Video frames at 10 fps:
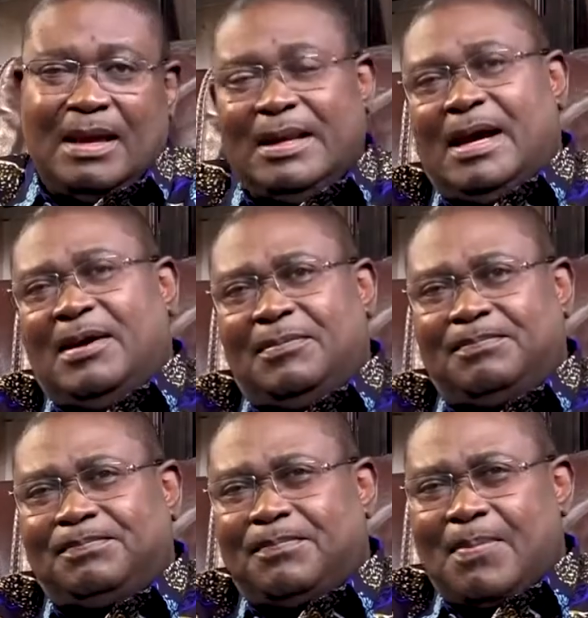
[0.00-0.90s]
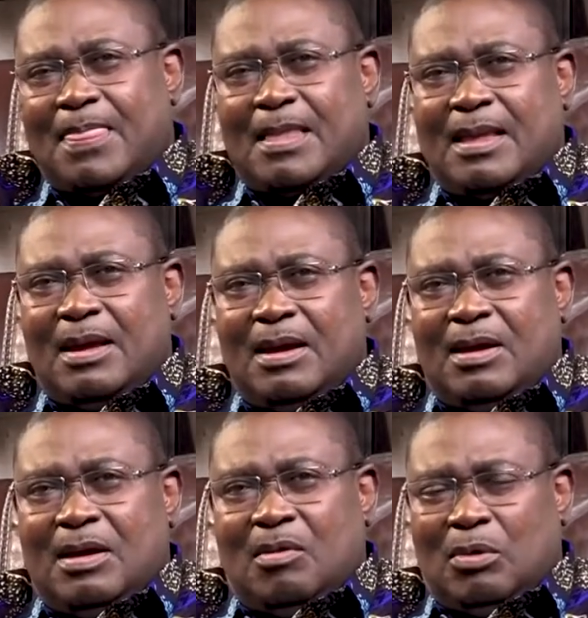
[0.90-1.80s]
Now,
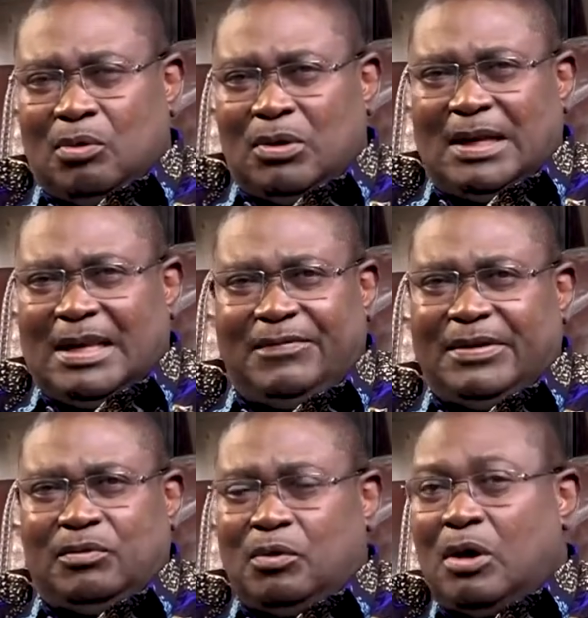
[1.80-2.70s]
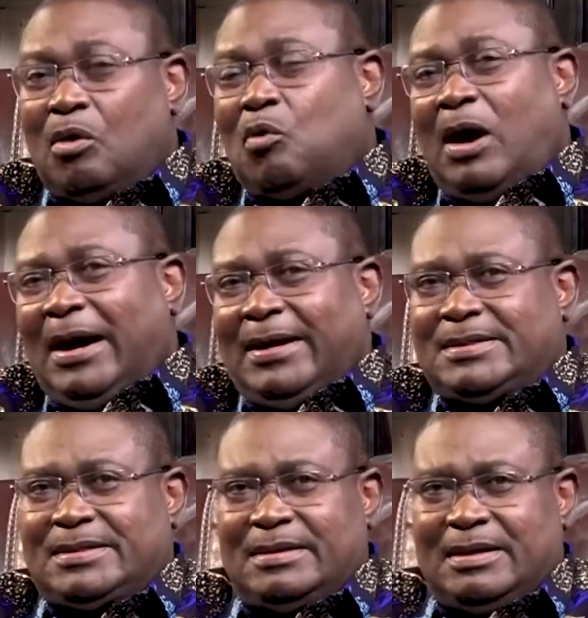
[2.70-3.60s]
when we're leaving, we're all
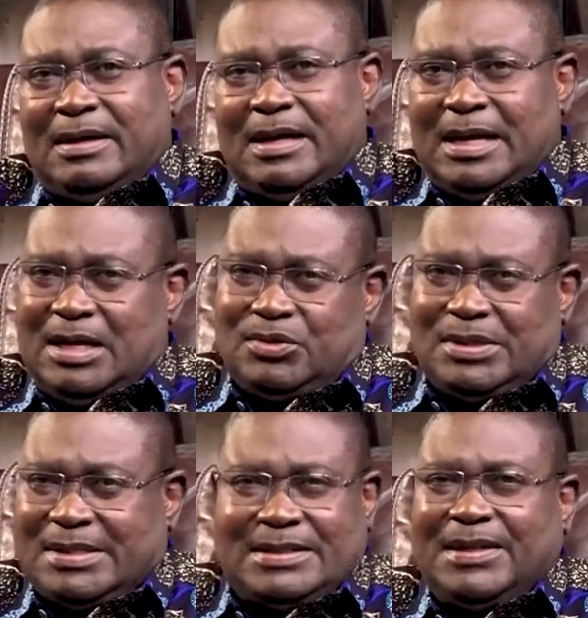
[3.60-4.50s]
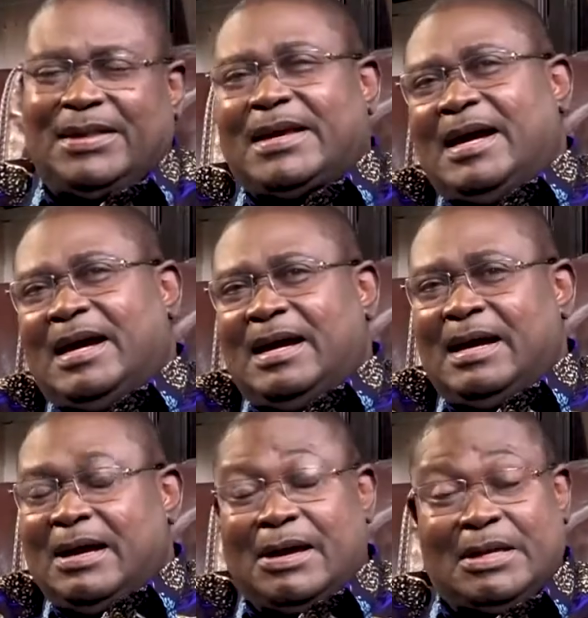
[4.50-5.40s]
quiet. And as we sat in the car,
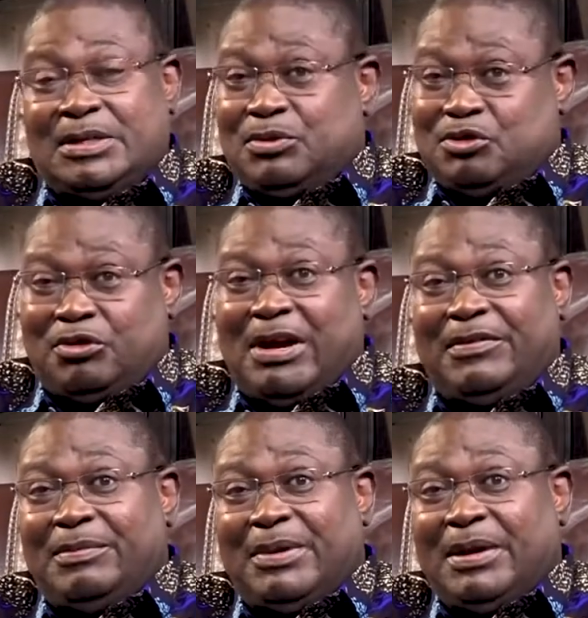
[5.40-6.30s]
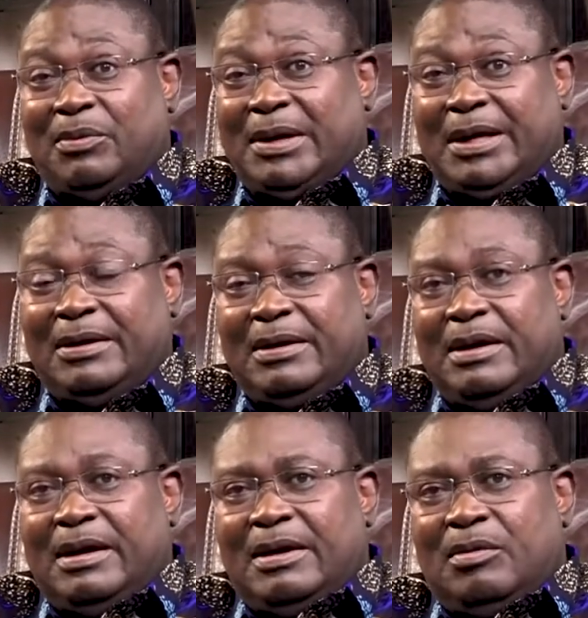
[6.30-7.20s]
as he was driving me away,
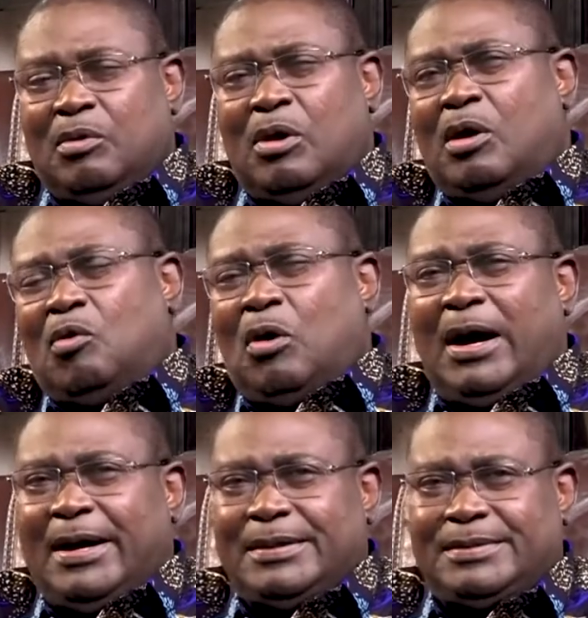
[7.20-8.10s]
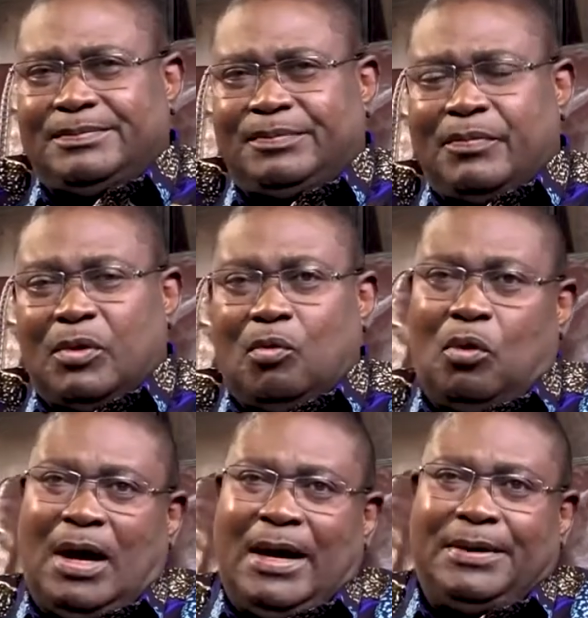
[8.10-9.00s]
we're all quiet.
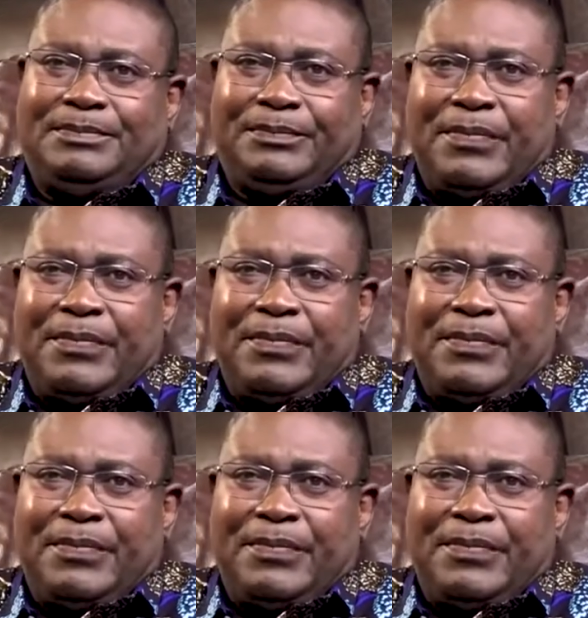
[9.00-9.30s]
Why?